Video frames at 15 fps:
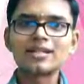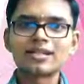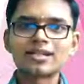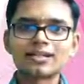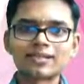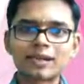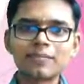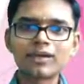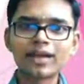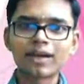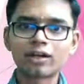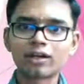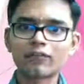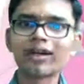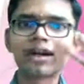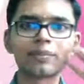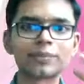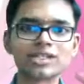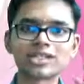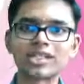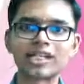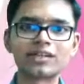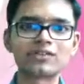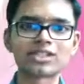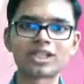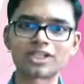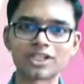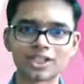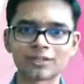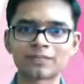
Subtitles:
some kind of an administrative structure.